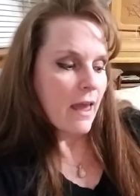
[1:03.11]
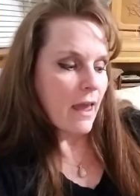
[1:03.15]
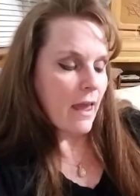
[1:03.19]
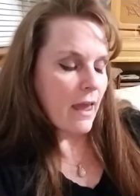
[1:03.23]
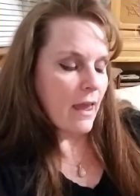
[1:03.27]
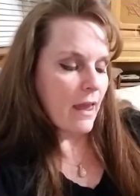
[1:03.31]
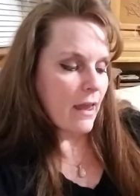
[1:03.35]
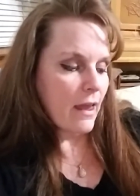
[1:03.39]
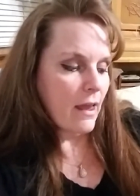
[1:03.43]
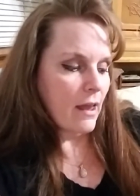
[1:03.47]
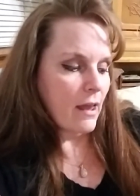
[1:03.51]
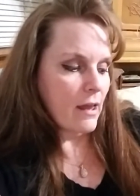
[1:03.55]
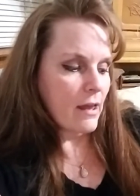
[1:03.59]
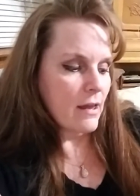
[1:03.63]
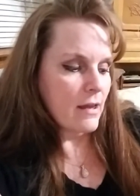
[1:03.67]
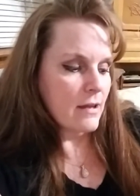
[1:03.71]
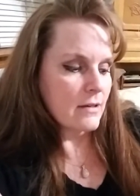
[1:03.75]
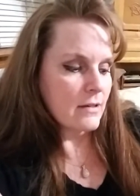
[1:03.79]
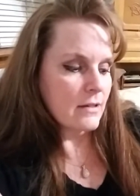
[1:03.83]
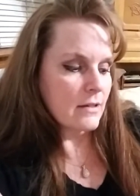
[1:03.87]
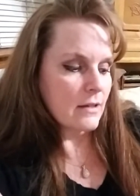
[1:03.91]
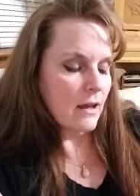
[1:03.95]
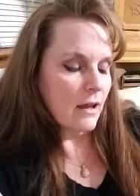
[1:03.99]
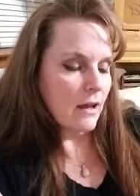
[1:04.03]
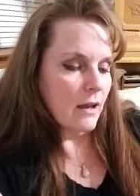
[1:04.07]

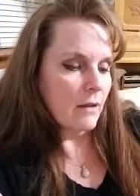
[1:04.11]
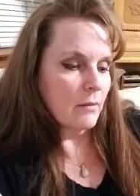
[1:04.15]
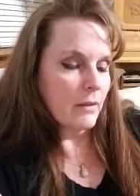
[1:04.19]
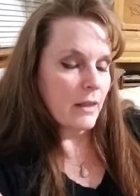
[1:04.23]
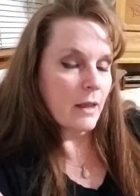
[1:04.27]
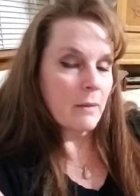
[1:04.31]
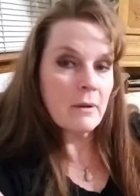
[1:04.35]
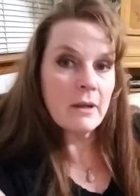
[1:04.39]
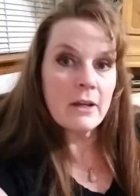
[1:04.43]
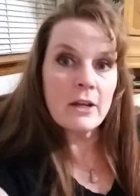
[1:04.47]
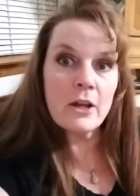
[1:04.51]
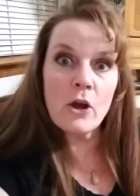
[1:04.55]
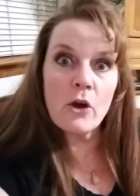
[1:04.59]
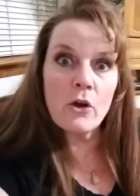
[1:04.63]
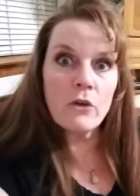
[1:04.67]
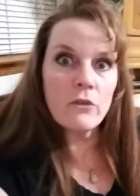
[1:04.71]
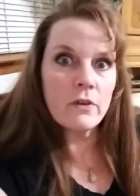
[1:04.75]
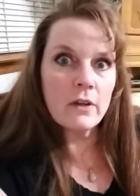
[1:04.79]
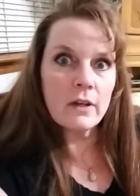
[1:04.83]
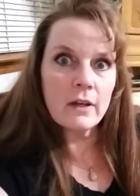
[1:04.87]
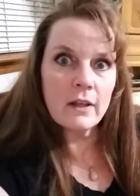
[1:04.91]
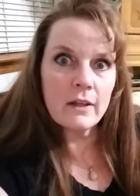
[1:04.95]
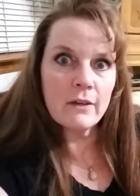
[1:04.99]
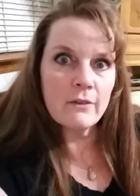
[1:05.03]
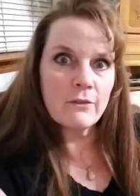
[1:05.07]
And um, let me know if
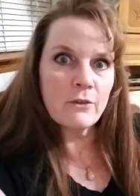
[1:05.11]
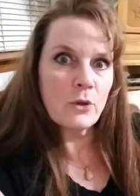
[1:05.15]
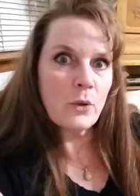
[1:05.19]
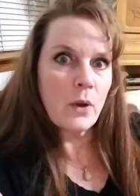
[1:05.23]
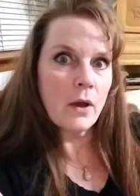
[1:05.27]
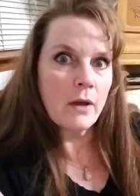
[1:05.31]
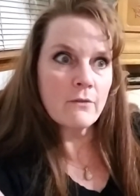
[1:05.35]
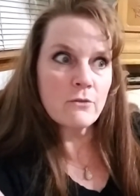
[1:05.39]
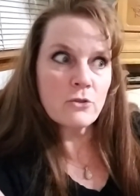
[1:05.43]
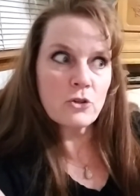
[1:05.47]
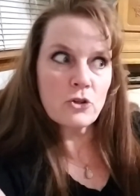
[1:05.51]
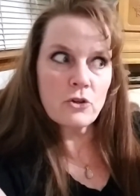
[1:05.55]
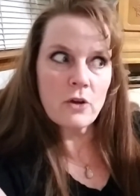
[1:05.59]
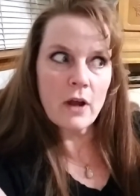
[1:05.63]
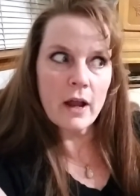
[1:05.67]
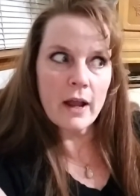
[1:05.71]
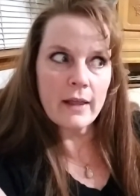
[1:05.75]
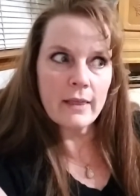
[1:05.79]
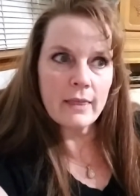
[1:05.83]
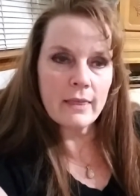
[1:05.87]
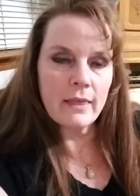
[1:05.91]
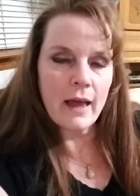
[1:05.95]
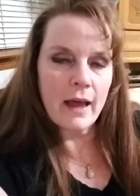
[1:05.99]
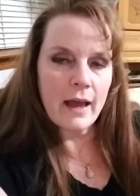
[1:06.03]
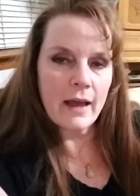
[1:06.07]
any of you have
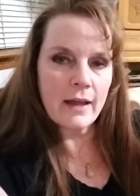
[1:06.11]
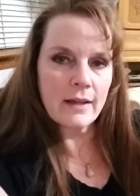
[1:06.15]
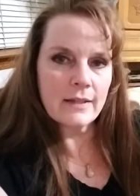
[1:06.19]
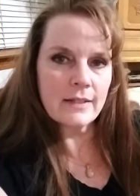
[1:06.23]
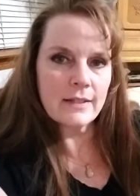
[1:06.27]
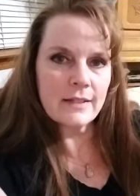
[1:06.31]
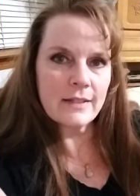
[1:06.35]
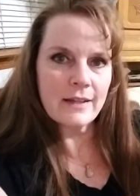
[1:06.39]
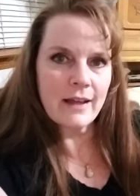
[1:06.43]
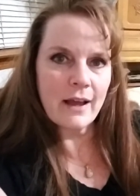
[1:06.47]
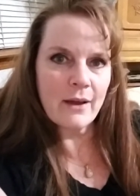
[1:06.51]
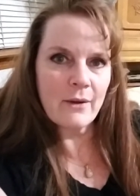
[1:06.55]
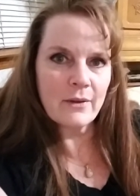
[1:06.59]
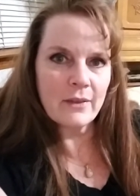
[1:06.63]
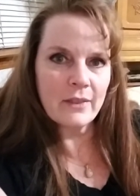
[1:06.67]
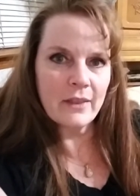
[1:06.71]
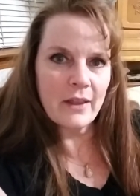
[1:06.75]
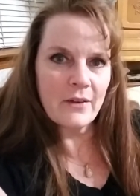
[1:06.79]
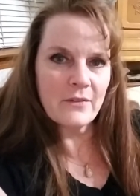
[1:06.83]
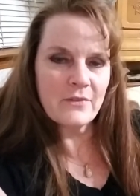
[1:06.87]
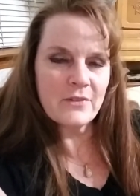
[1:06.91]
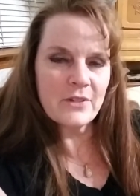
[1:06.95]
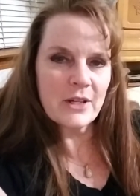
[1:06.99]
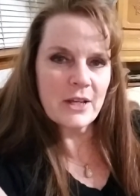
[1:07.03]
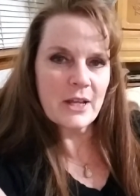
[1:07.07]
tried that. I would
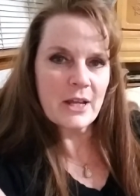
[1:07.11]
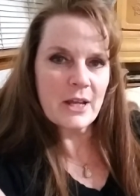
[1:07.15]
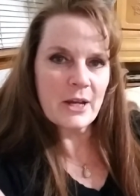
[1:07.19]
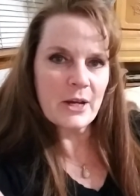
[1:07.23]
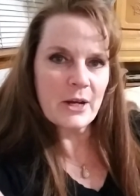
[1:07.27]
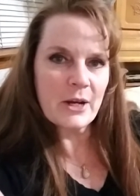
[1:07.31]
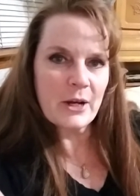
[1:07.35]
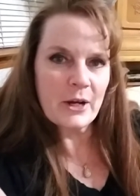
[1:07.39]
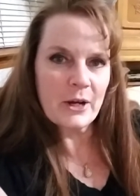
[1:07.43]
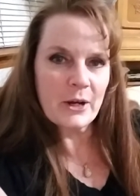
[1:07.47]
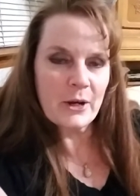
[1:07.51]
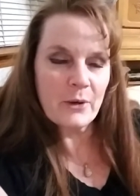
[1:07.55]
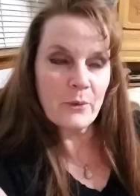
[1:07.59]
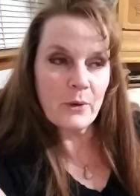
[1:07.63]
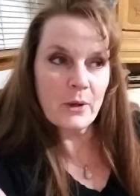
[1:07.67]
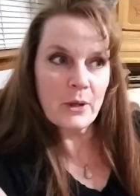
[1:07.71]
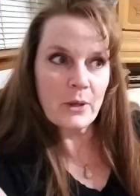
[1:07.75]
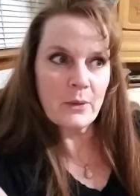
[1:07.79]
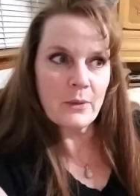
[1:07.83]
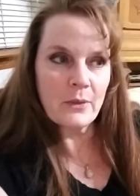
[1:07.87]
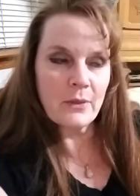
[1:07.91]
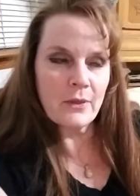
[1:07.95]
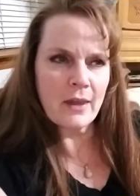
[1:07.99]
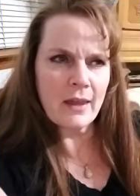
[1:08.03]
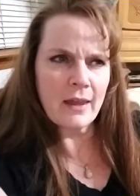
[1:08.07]
love to hear what
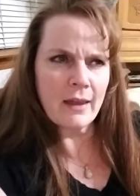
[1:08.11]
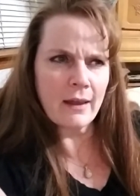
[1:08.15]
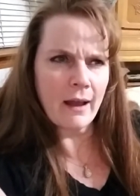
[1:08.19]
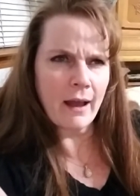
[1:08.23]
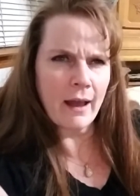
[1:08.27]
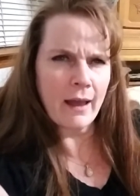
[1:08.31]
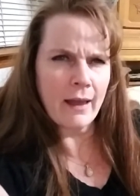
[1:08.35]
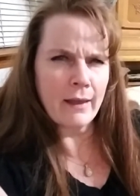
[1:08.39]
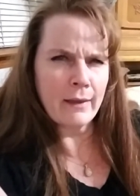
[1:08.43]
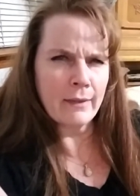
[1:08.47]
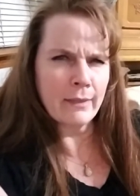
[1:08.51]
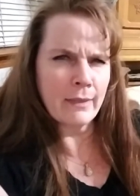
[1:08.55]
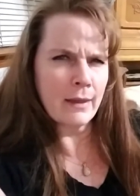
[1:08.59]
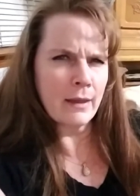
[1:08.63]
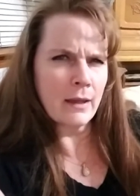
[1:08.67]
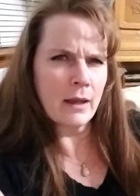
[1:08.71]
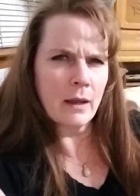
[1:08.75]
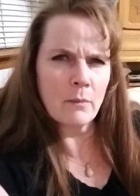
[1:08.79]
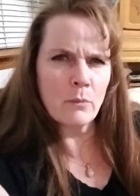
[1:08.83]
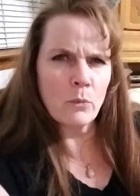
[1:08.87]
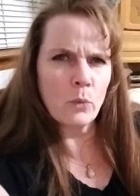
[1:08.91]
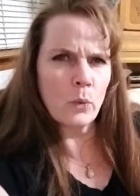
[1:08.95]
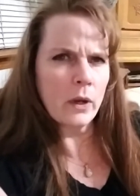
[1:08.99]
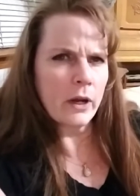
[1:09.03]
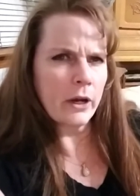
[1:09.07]
you think. I think
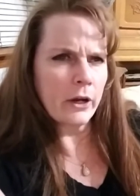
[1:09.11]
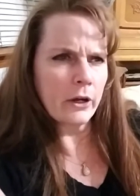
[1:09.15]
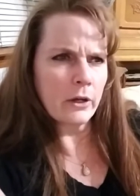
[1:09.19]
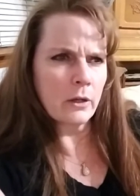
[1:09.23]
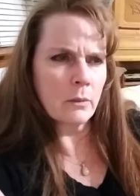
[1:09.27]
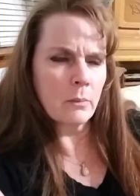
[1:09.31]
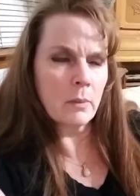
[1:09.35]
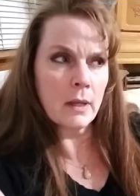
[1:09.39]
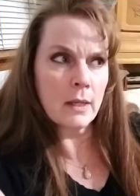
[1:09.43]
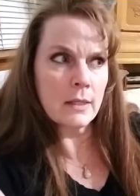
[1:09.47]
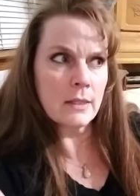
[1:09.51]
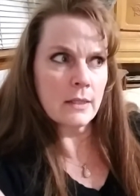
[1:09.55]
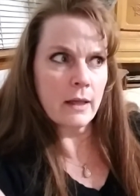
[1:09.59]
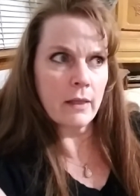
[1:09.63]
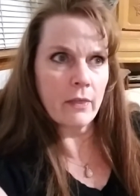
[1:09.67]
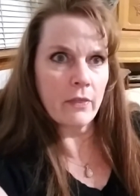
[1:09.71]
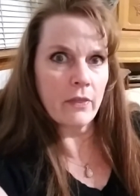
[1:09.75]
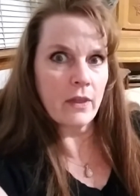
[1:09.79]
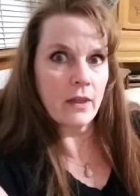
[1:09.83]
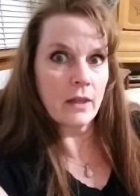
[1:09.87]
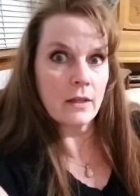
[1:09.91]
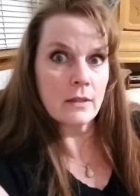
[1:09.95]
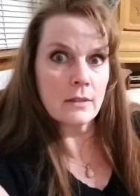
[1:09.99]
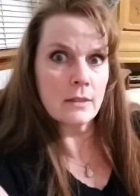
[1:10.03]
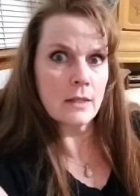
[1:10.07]
I'm weird because I
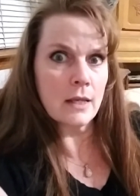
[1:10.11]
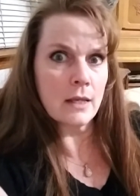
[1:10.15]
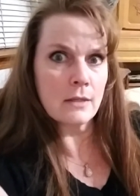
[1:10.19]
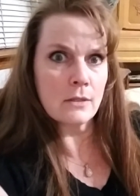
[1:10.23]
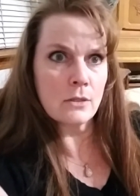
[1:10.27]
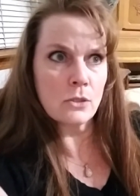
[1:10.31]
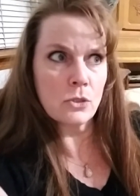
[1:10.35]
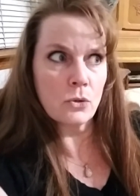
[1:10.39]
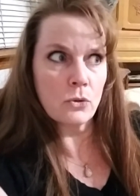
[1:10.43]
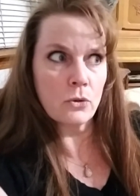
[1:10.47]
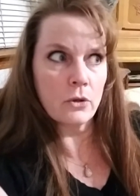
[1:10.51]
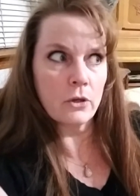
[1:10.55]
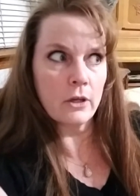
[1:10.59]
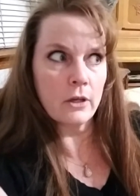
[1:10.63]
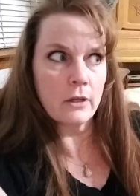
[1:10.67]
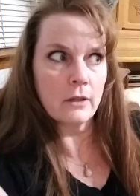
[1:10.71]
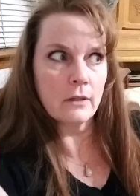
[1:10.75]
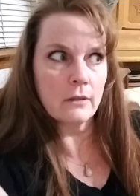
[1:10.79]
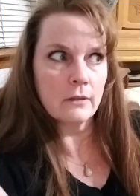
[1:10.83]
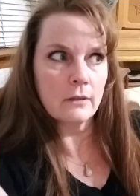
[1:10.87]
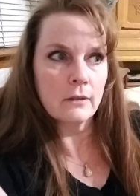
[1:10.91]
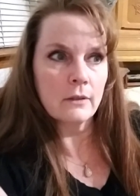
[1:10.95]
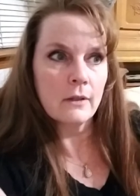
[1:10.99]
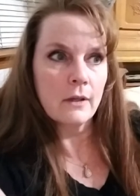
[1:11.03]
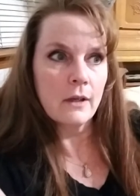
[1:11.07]
think it tastes so good.
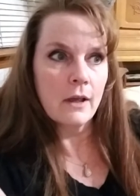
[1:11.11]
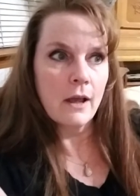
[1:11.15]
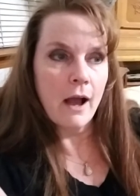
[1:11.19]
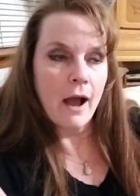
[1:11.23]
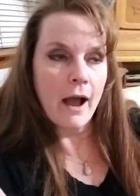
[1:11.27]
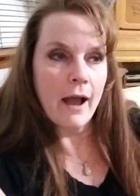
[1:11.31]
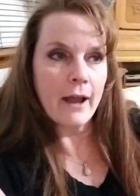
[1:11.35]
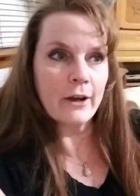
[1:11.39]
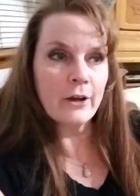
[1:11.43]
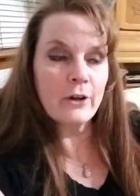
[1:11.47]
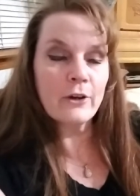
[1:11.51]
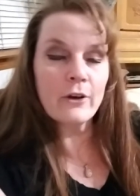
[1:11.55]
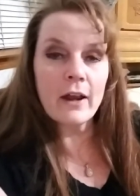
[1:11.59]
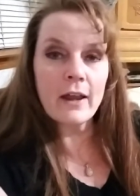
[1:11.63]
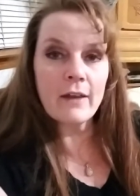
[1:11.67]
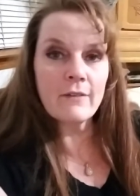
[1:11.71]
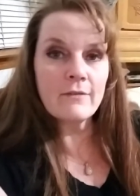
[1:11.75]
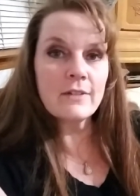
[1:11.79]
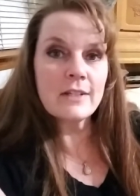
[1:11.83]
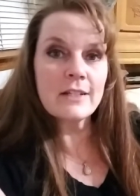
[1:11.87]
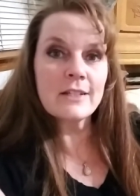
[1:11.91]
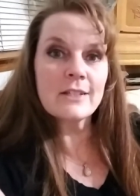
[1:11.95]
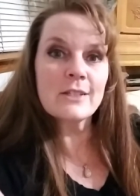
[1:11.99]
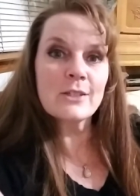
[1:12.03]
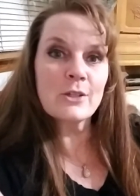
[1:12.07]
I
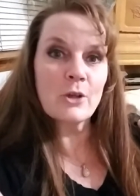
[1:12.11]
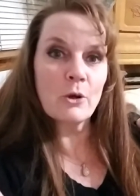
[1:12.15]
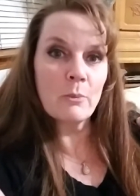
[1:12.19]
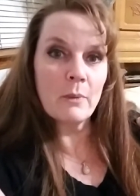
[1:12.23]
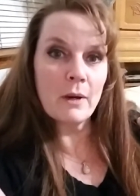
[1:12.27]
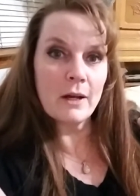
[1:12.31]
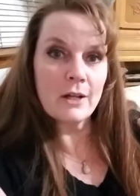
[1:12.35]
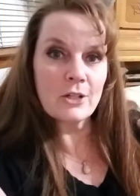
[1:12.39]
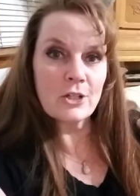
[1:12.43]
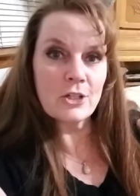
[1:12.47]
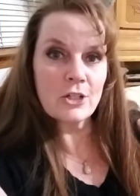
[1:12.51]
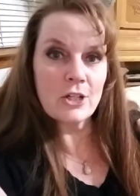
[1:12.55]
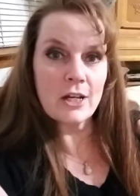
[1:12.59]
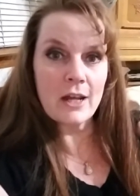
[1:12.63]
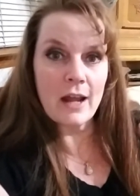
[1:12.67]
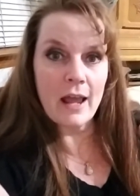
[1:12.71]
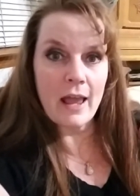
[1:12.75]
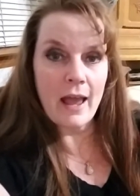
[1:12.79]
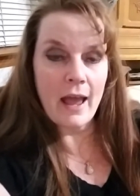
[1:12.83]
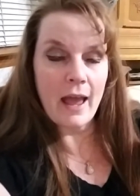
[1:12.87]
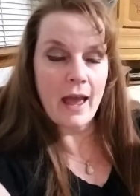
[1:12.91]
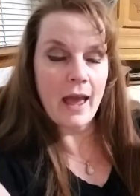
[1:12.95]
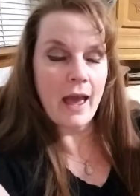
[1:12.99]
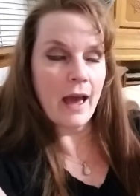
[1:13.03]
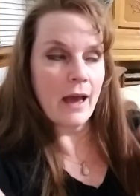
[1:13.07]
craved it so much today.
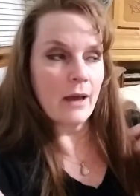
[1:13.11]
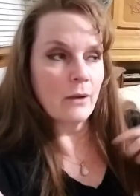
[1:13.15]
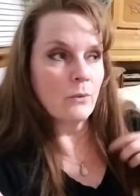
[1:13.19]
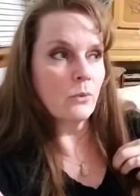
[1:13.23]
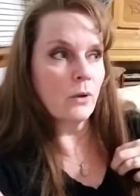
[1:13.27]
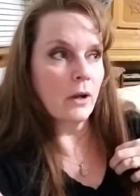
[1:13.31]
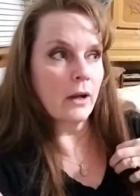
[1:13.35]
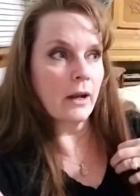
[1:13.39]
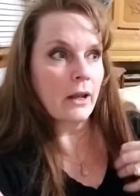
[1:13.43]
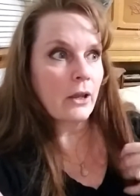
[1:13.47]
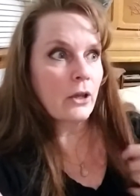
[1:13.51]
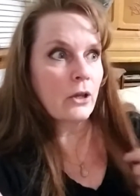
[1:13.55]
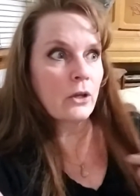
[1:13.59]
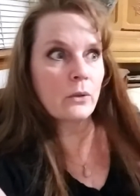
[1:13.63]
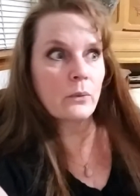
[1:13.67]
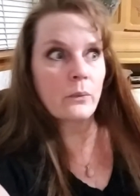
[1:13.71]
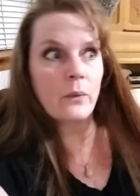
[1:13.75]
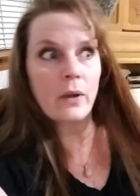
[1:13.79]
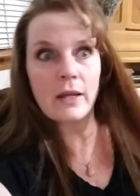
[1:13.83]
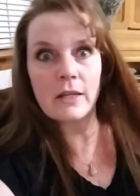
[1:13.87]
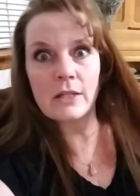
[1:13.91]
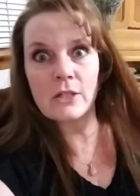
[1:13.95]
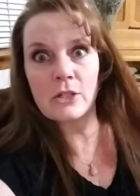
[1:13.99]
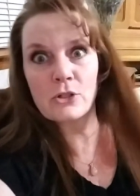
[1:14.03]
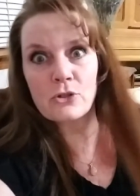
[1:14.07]
I had one. I couldn't
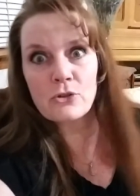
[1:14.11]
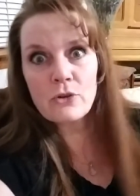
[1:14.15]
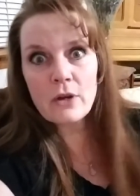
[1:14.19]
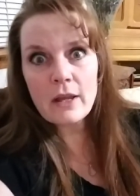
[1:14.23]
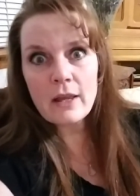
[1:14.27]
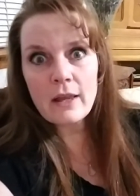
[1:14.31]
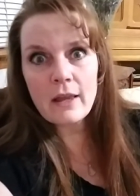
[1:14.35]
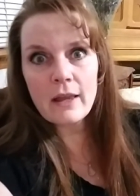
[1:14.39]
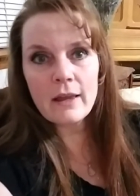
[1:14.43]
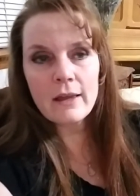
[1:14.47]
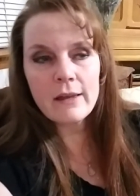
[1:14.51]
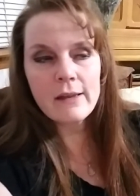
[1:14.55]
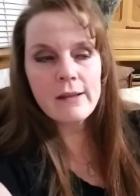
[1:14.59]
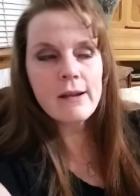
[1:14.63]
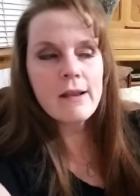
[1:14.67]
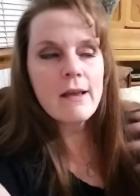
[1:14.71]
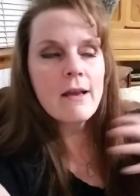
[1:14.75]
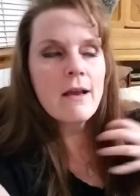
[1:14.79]
wait to drink it.